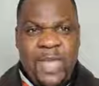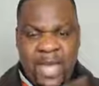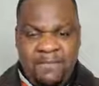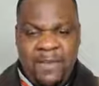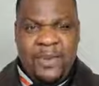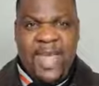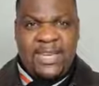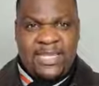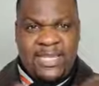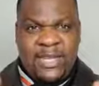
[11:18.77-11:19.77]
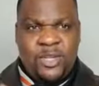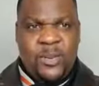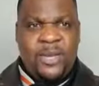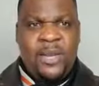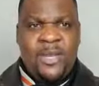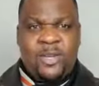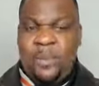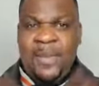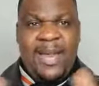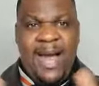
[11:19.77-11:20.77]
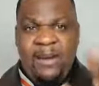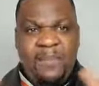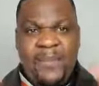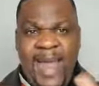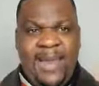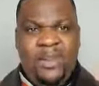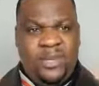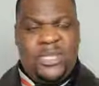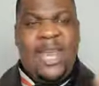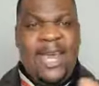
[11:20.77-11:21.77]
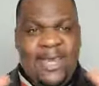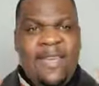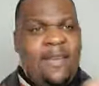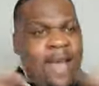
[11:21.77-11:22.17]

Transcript: Have a plan. Stick to it. Don't matter how the plan looks like.